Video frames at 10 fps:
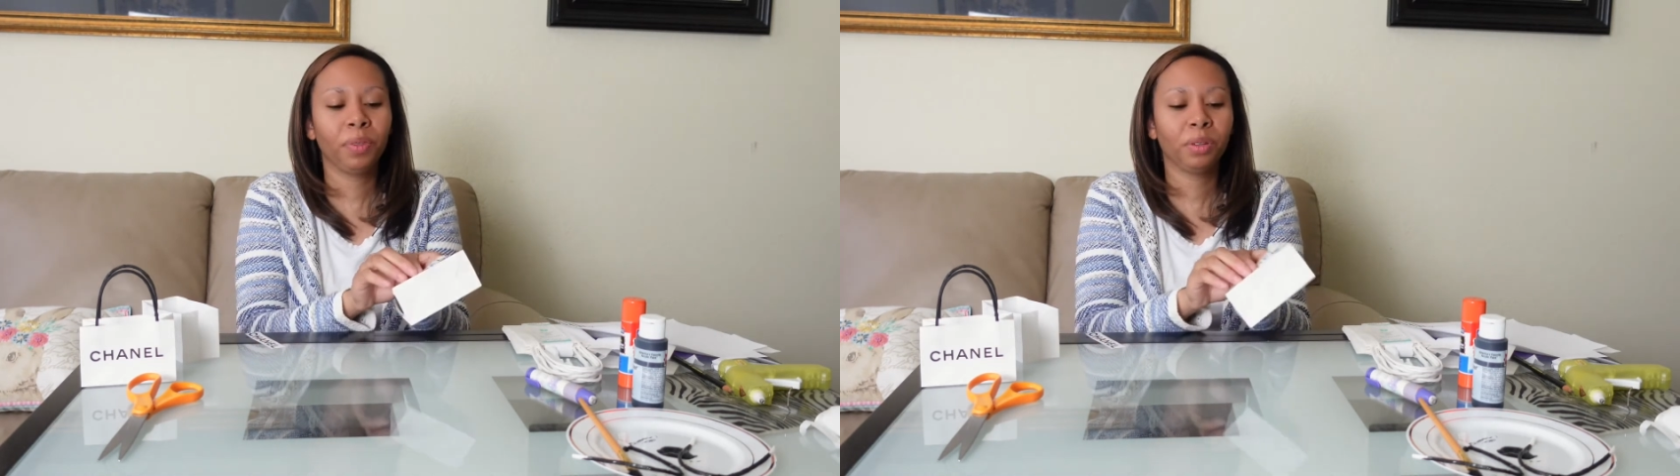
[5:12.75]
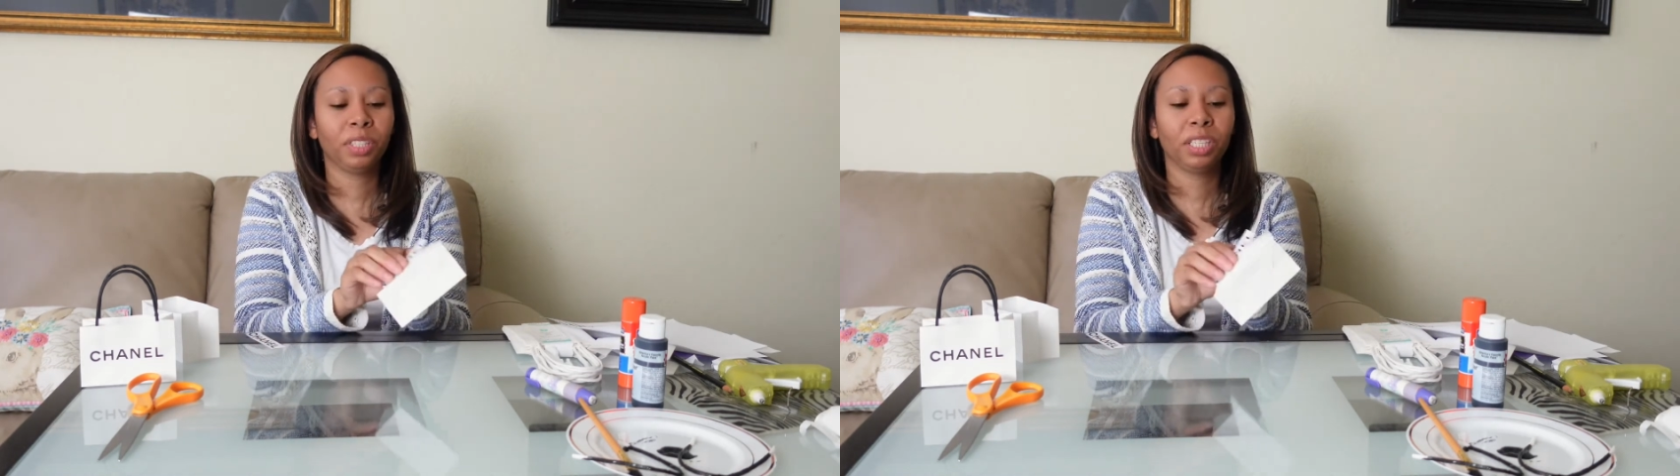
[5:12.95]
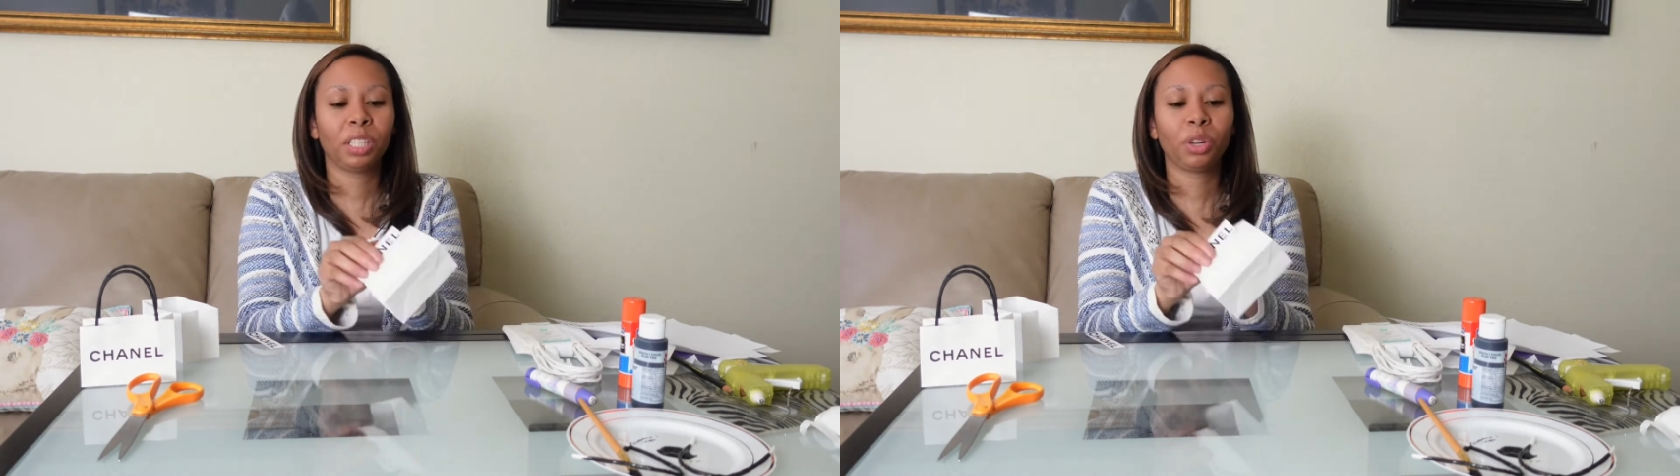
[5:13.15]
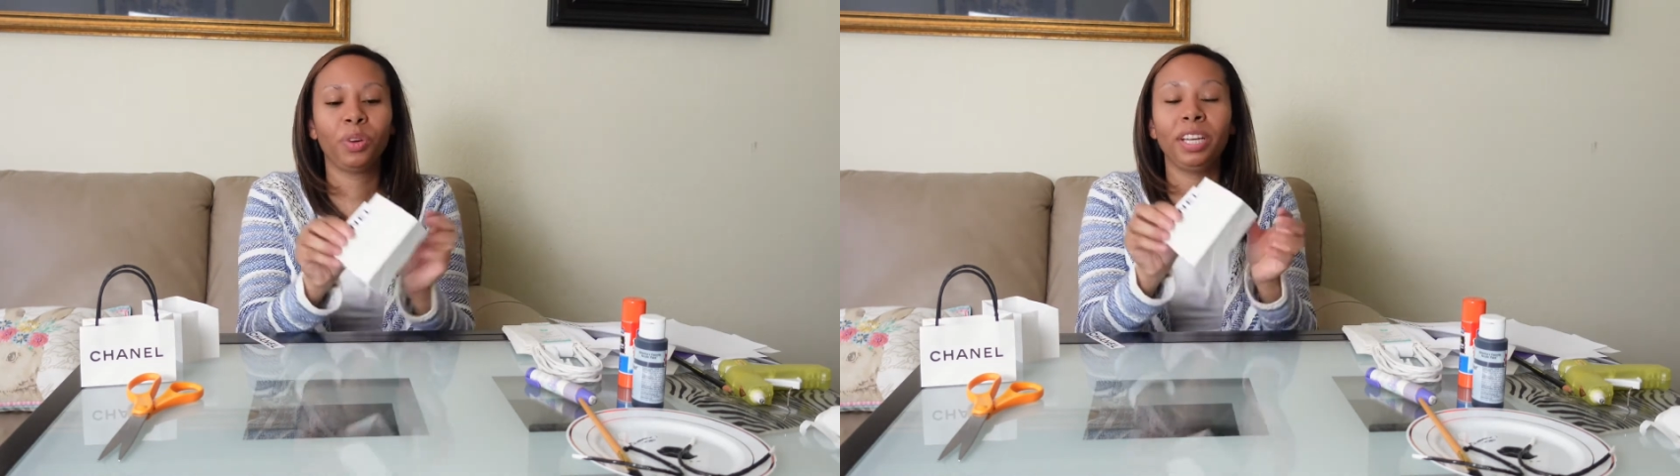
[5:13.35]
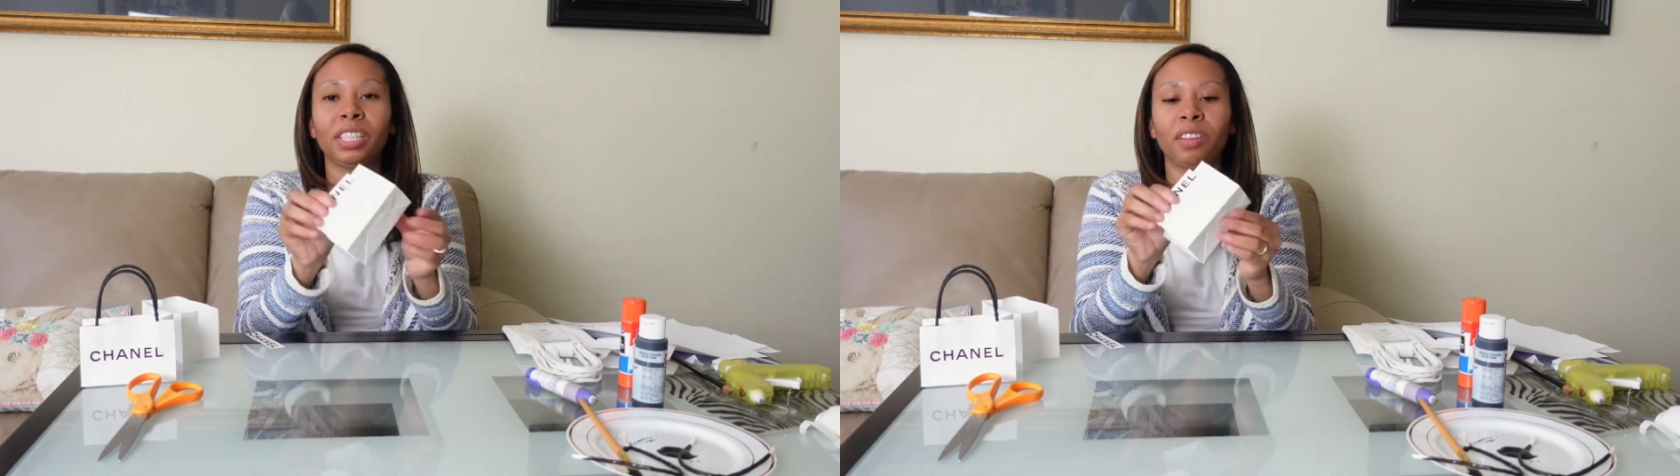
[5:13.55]
there's this
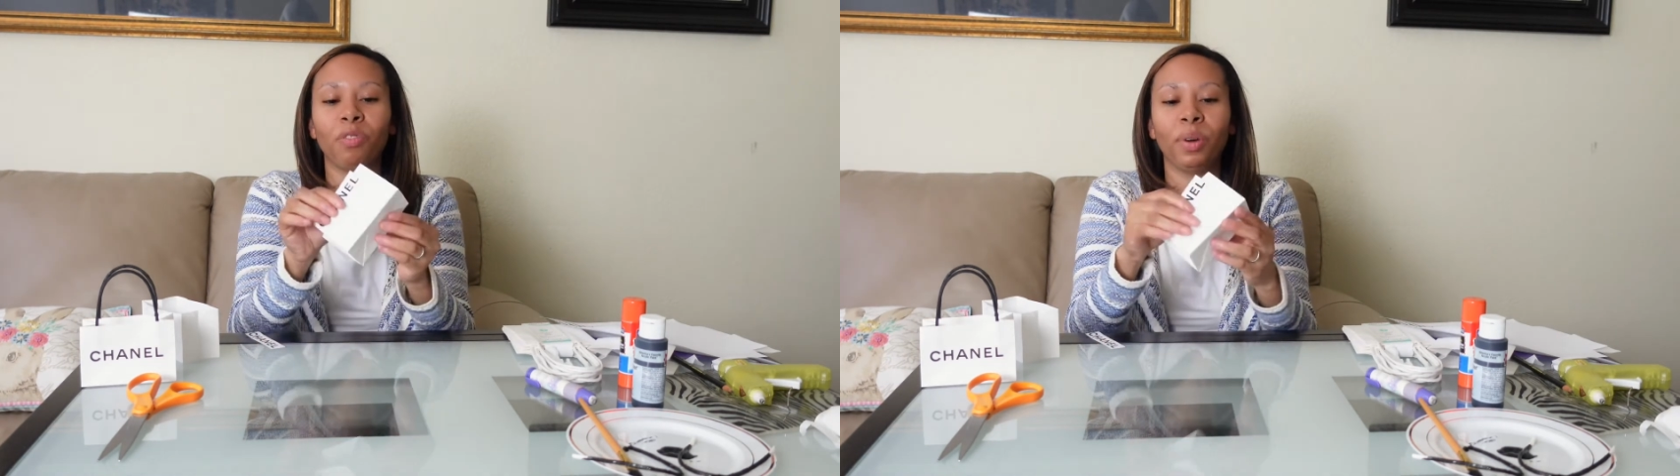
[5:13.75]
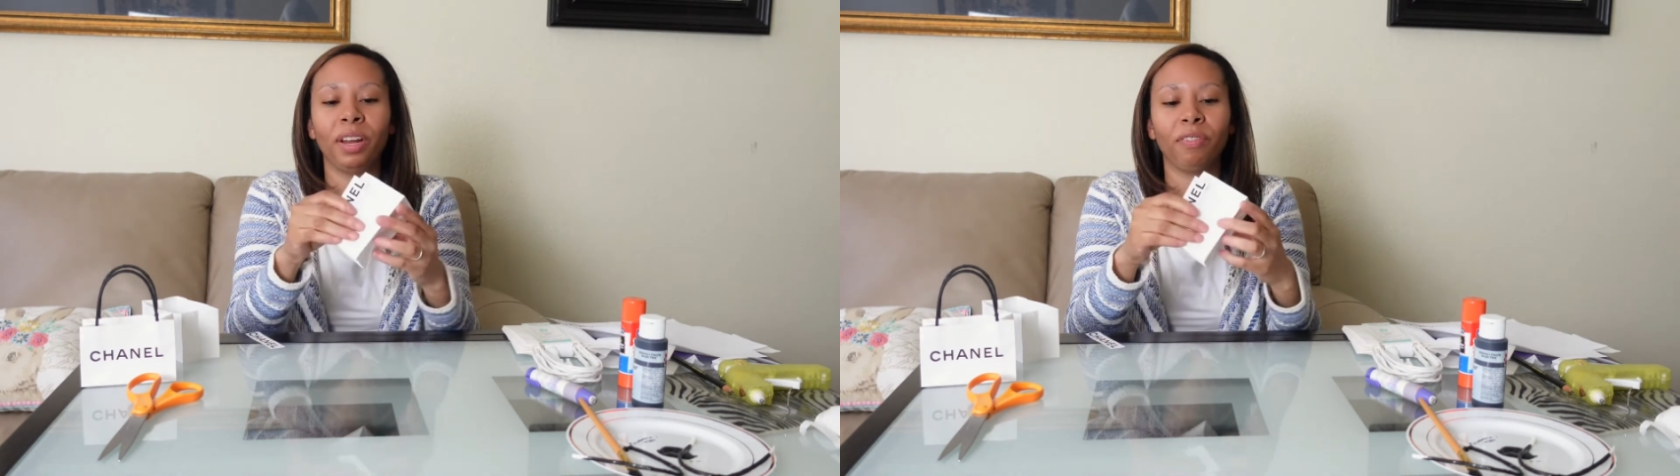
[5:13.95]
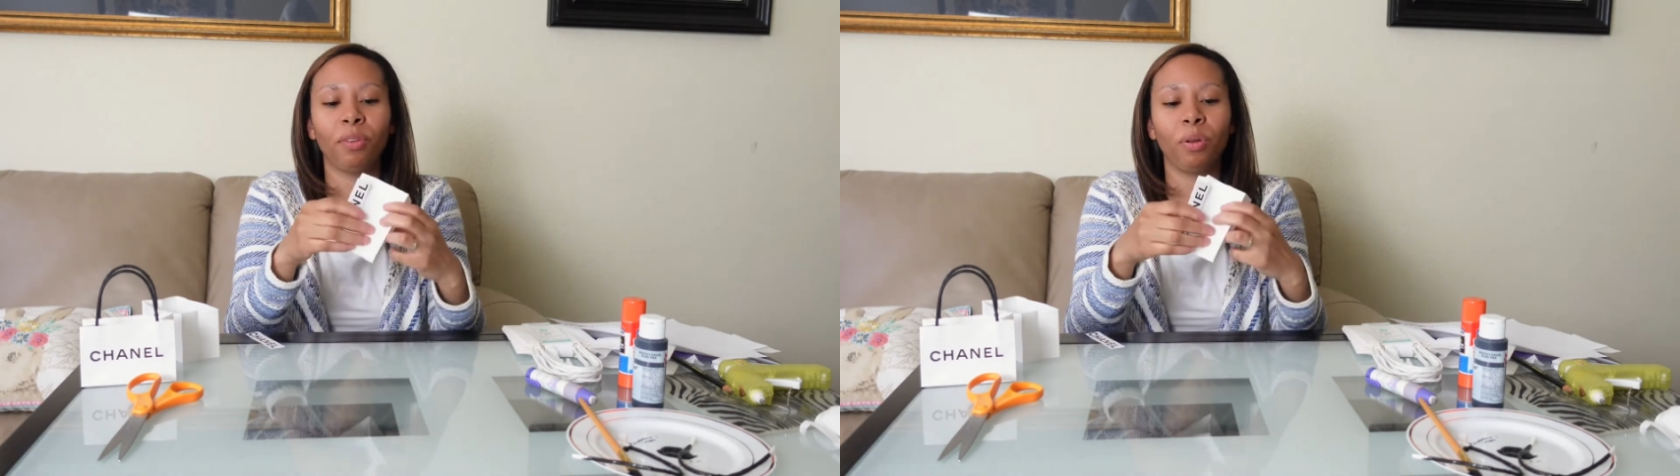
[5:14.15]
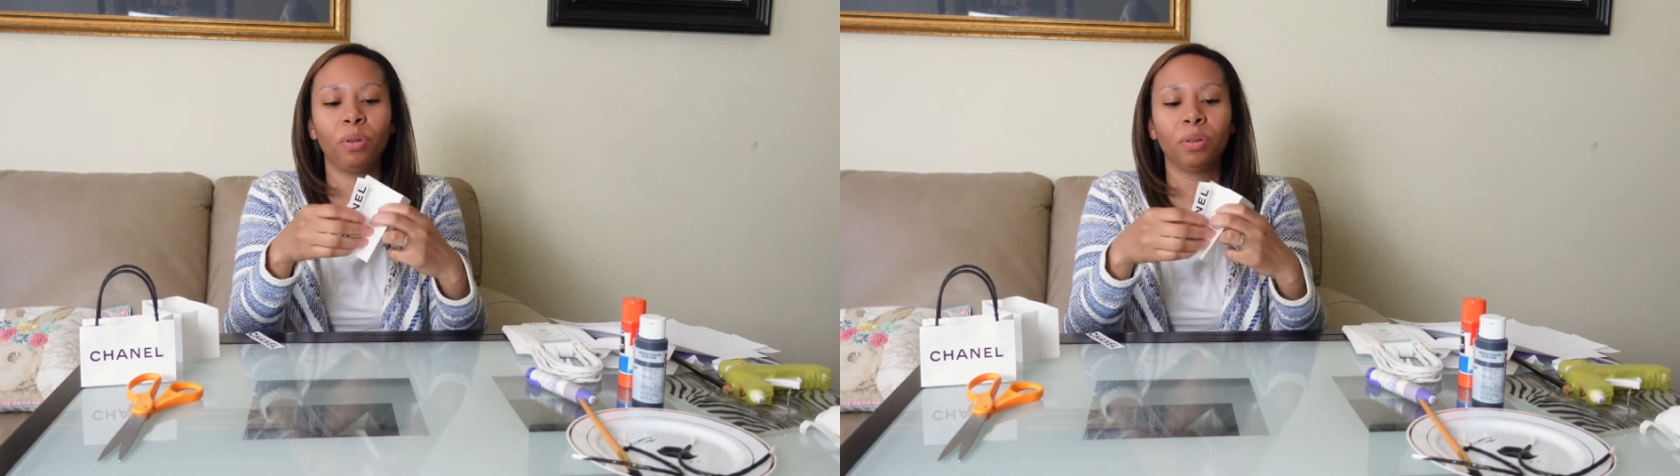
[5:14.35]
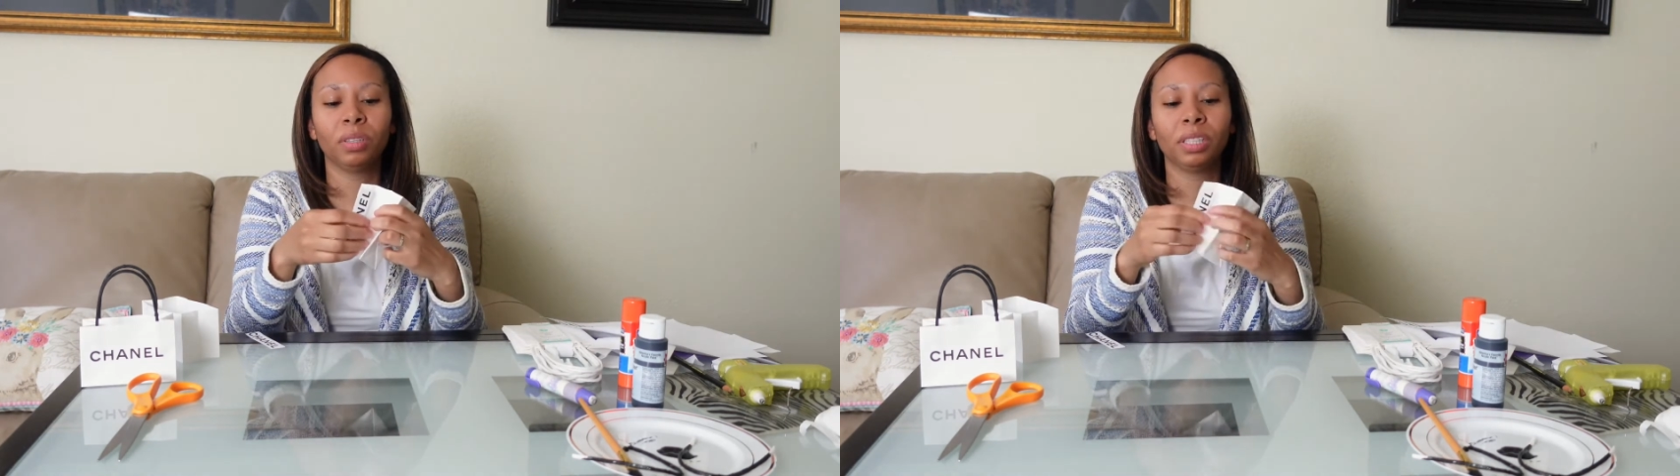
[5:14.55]
crease of when it
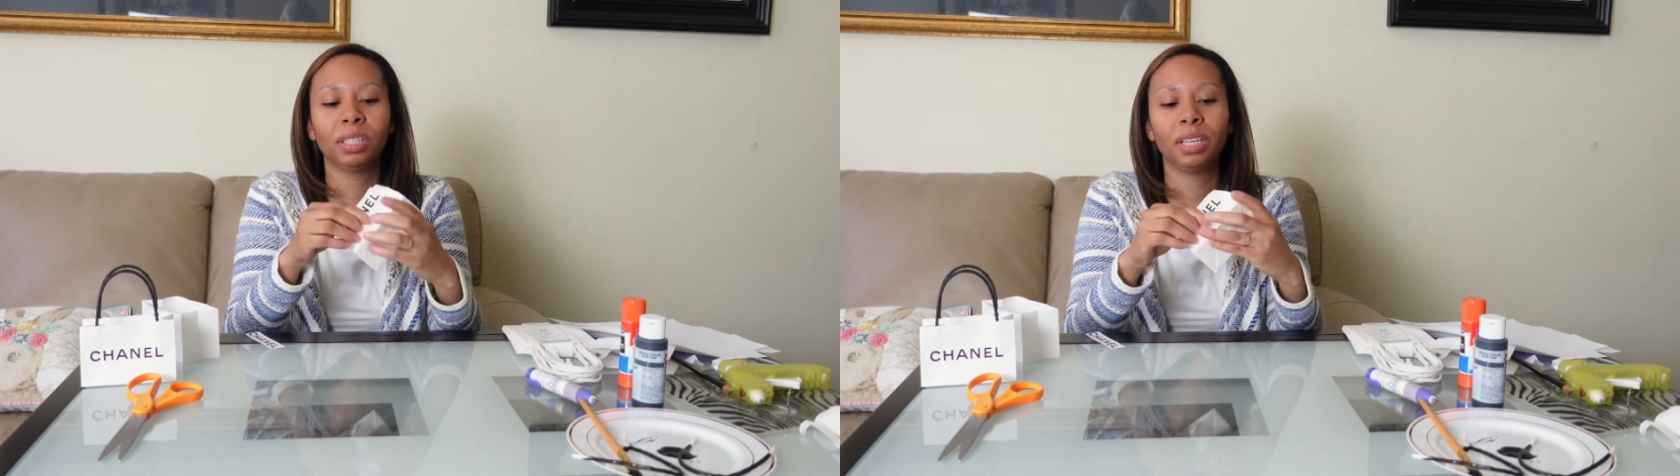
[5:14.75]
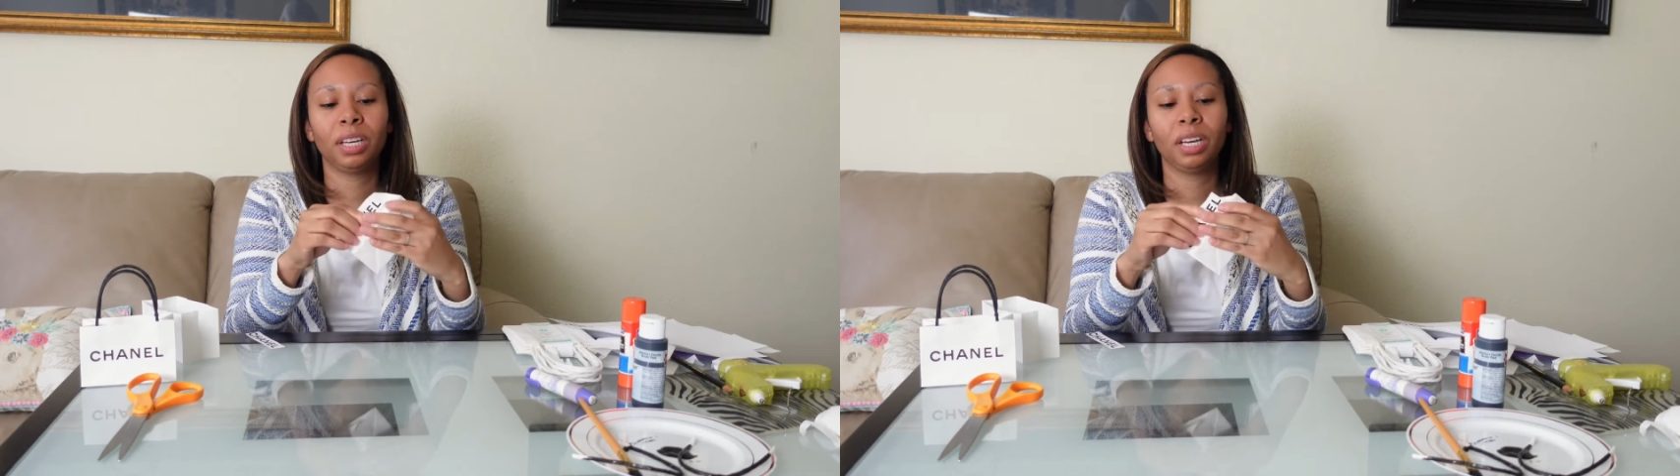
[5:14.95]
folds.